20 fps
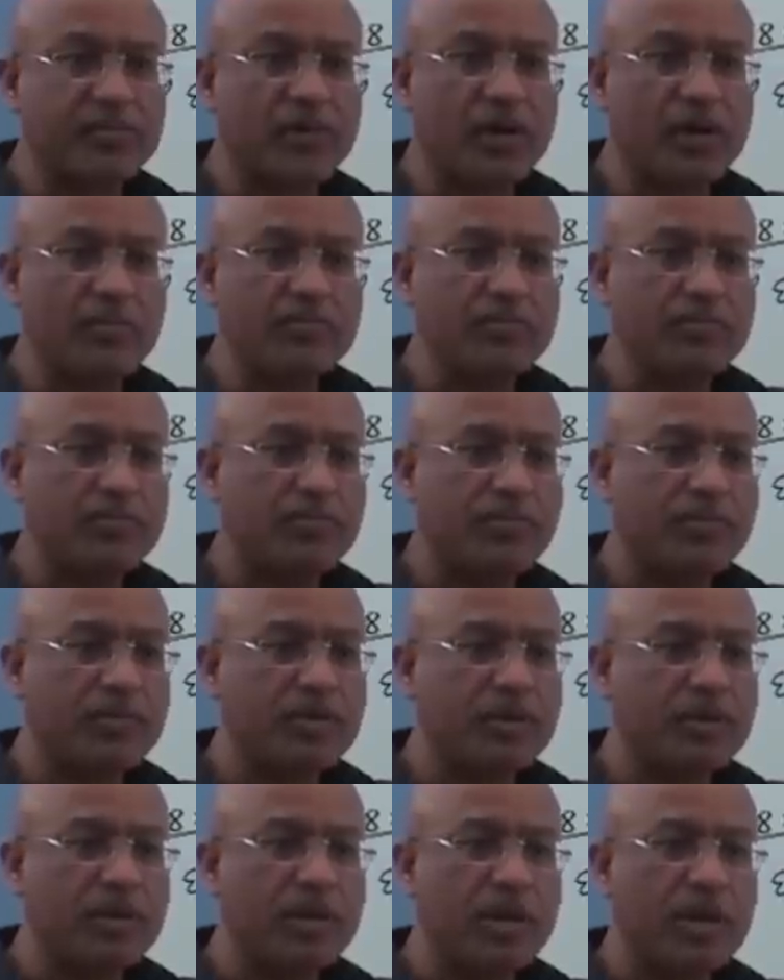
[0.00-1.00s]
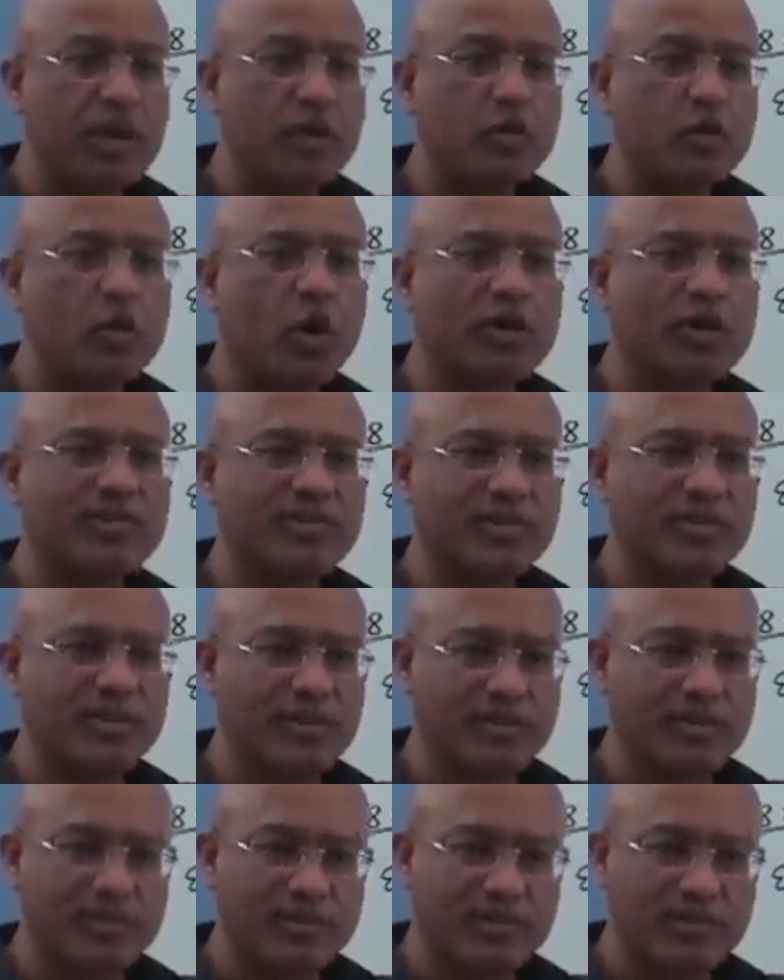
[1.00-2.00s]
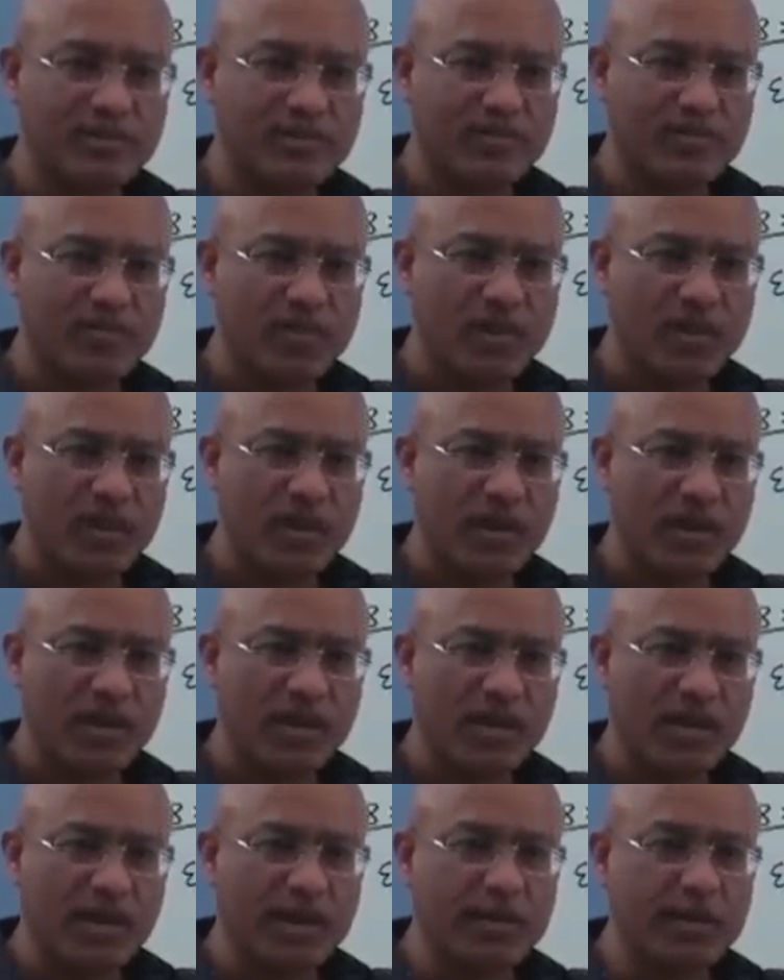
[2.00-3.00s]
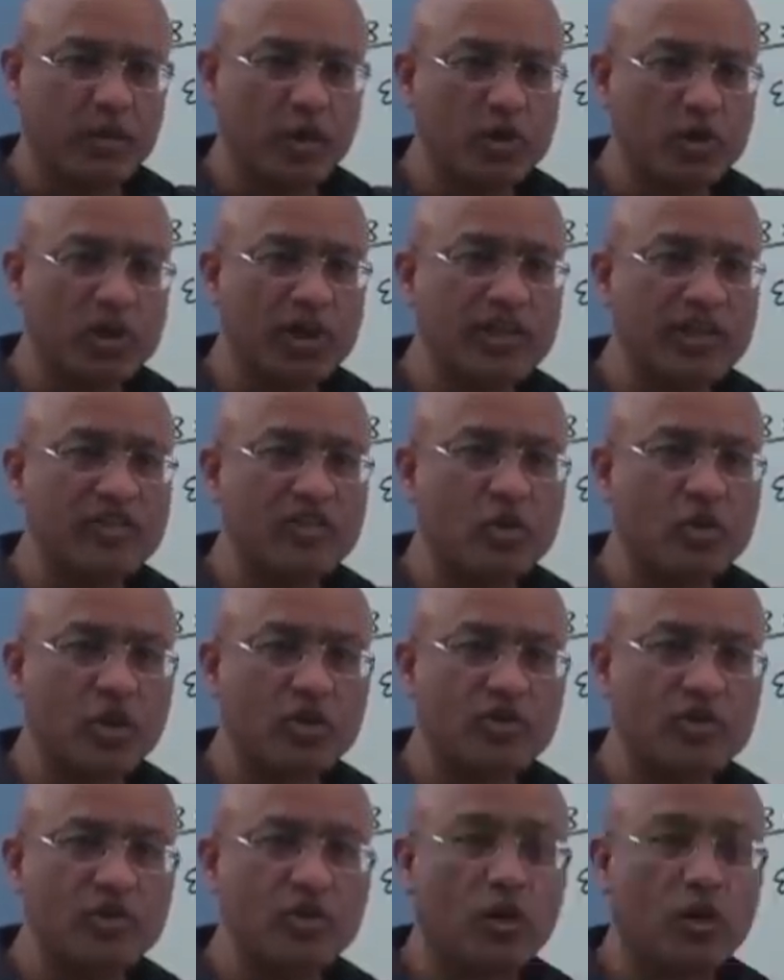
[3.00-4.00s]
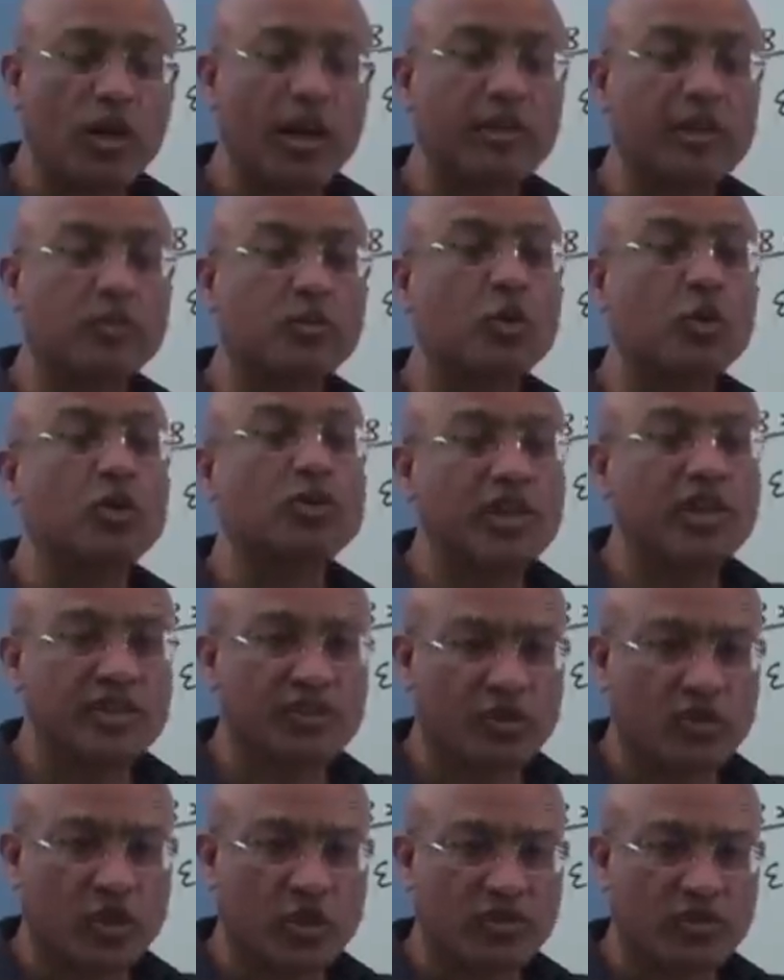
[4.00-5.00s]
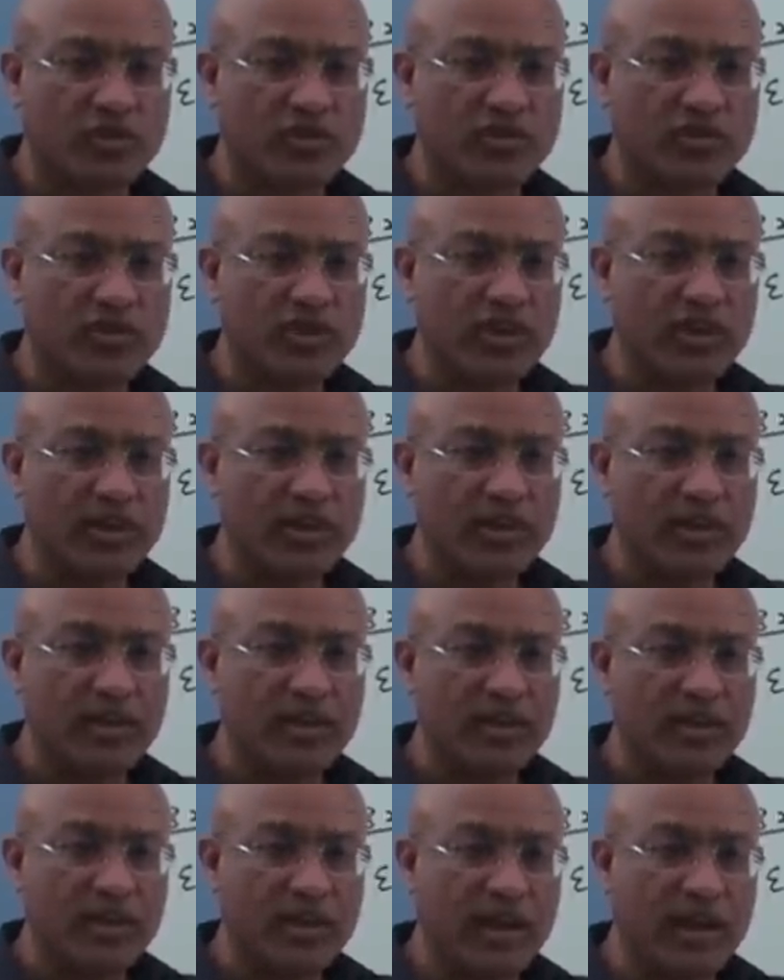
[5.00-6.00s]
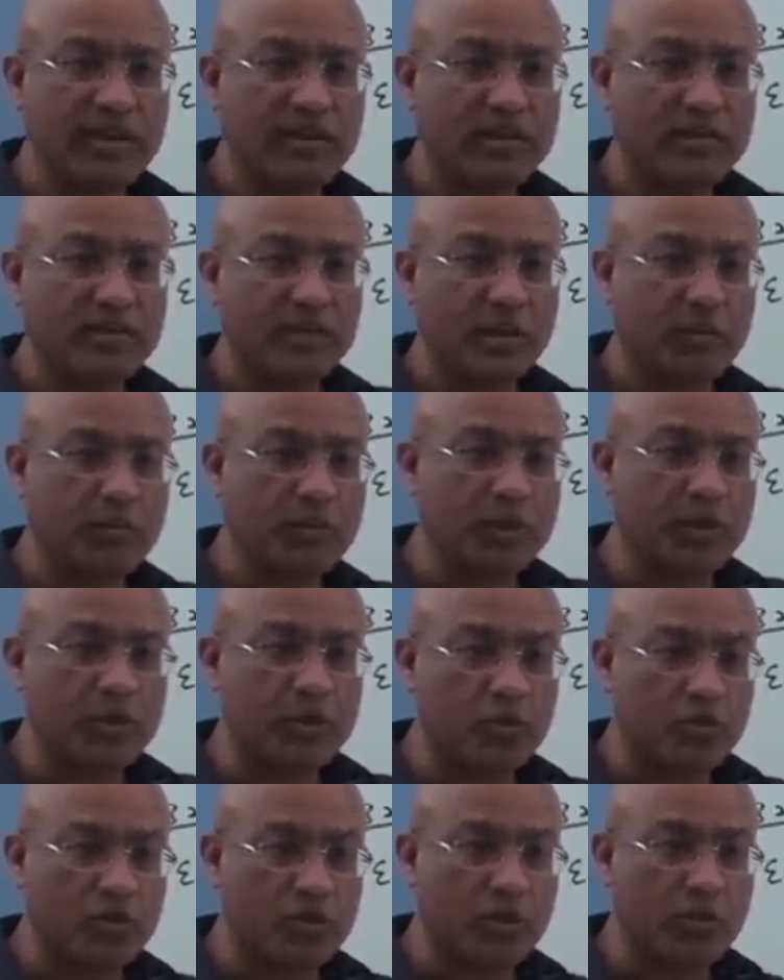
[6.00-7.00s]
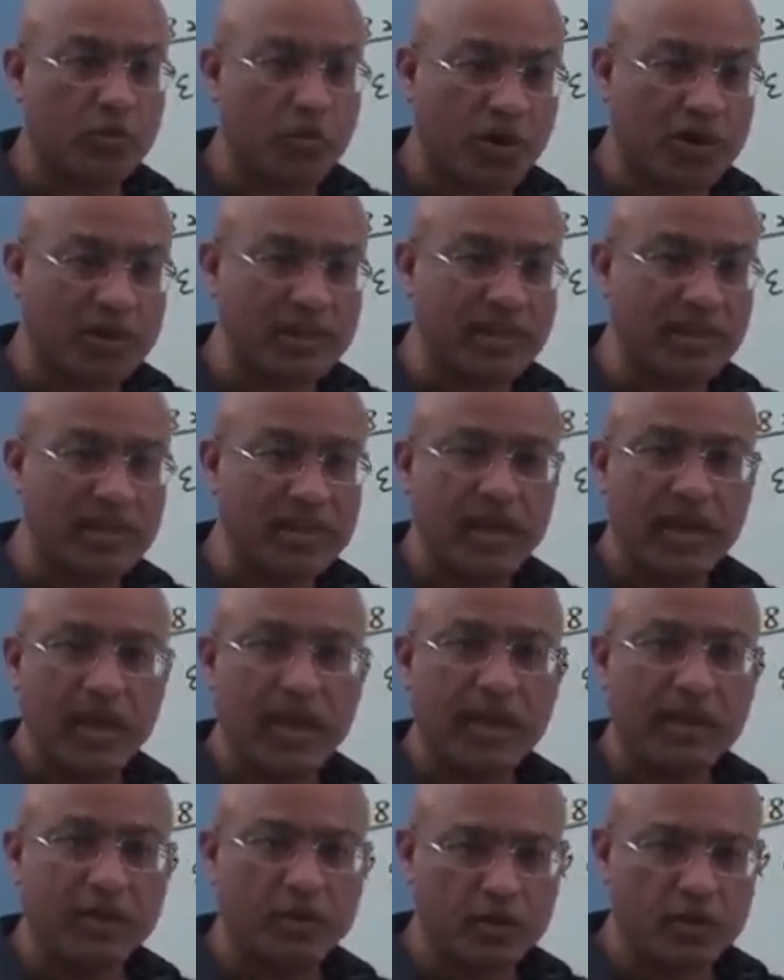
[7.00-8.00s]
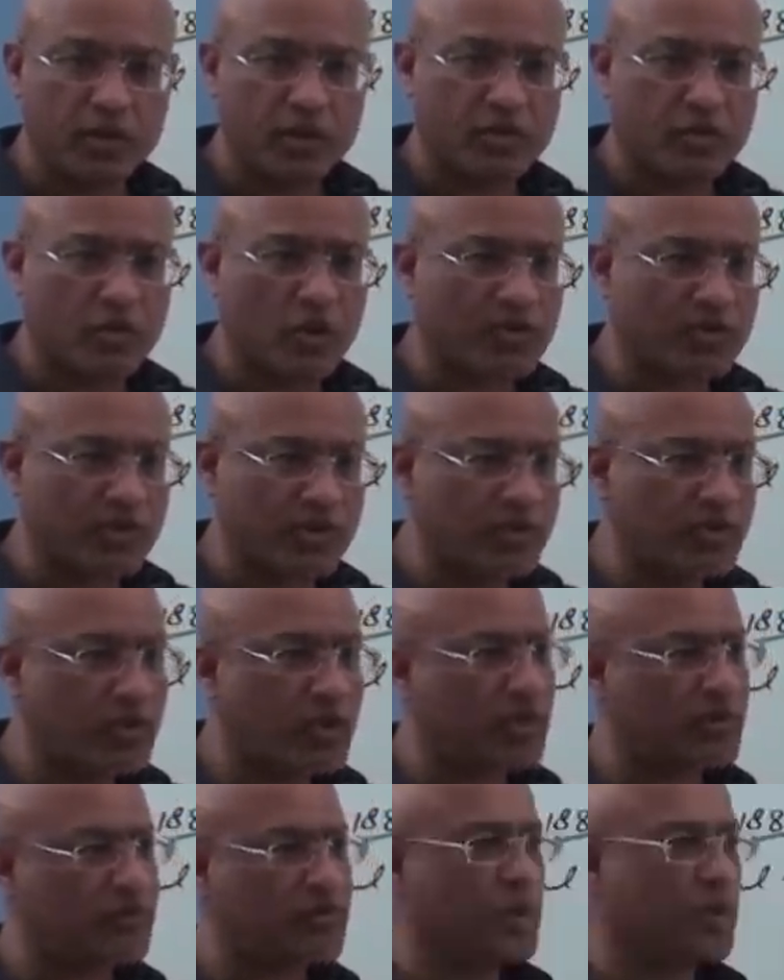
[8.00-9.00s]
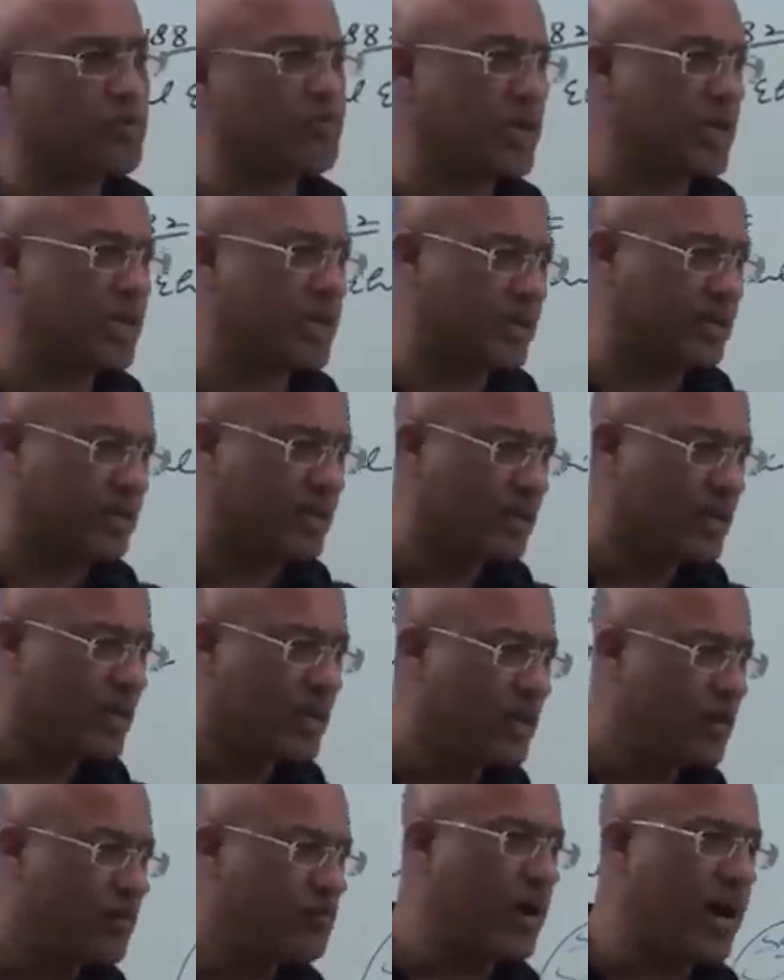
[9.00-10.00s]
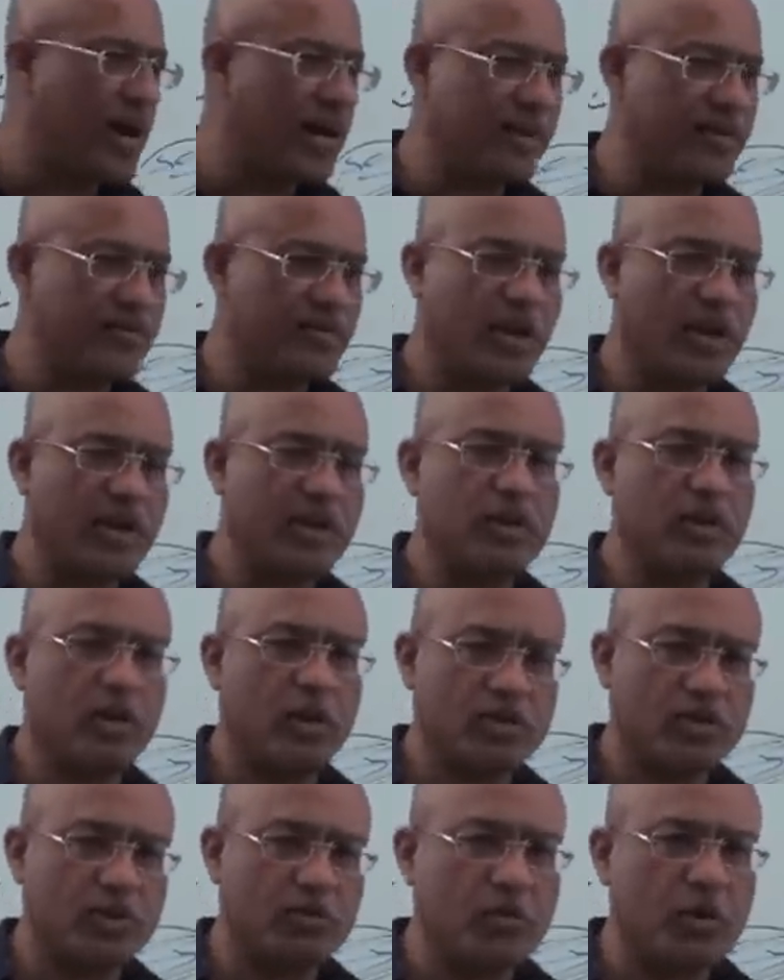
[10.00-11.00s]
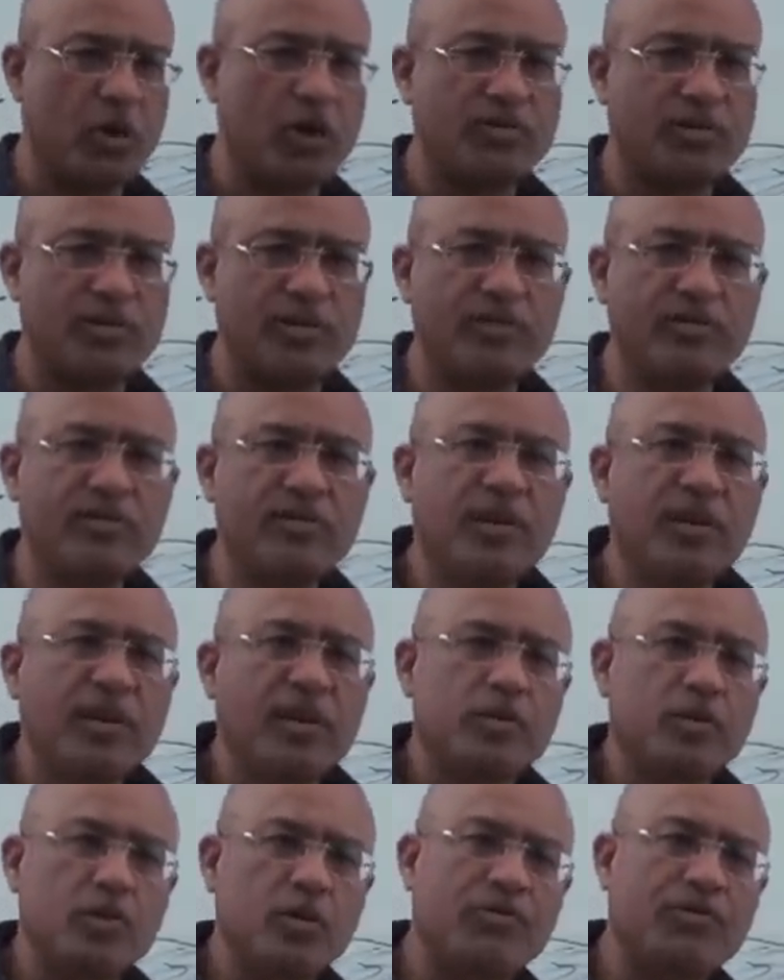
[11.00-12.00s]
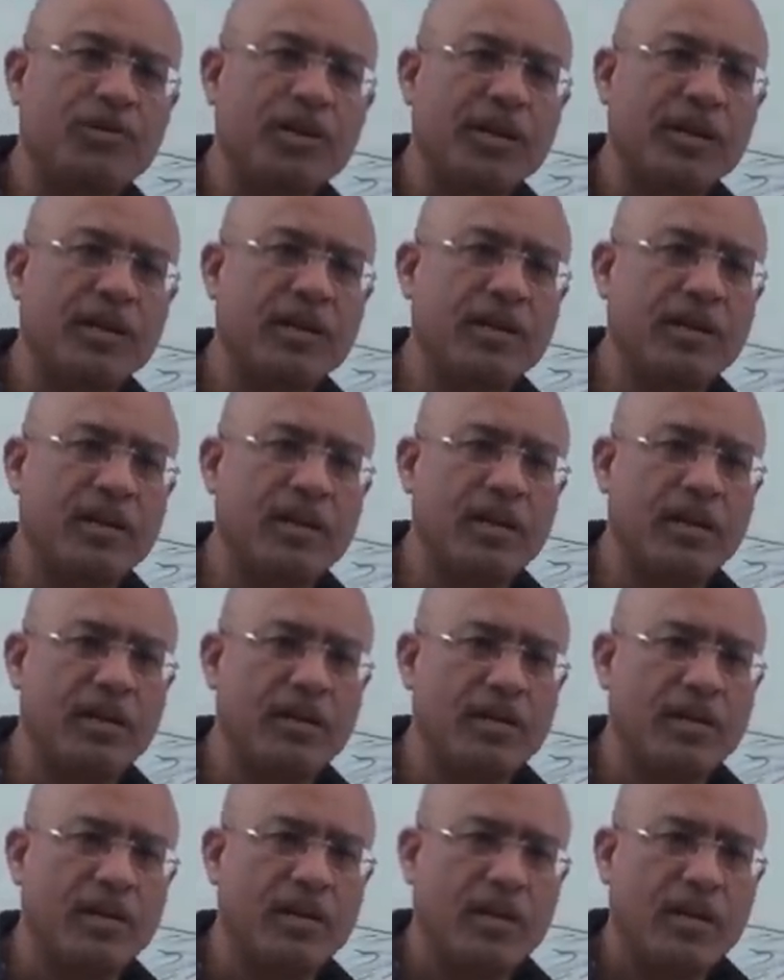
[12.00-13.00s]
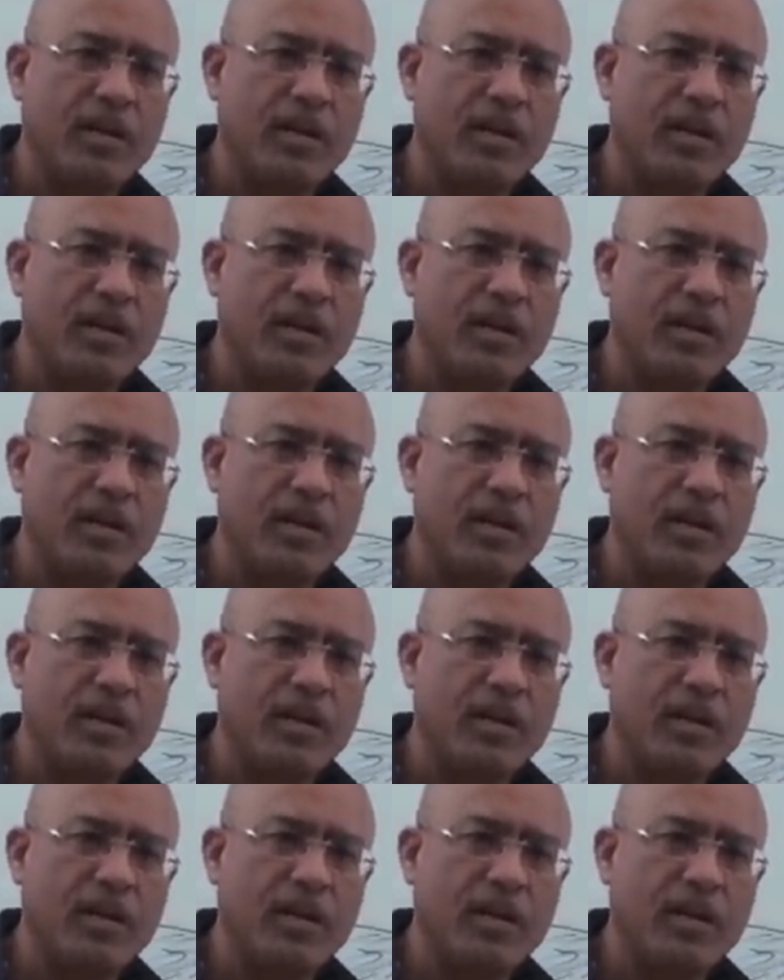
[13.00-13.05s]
from toxins endogenous toxins or exogenous toxins right which are produced in the body endogenous toxins or if you have taken parenterally or some toxins you have taken uh,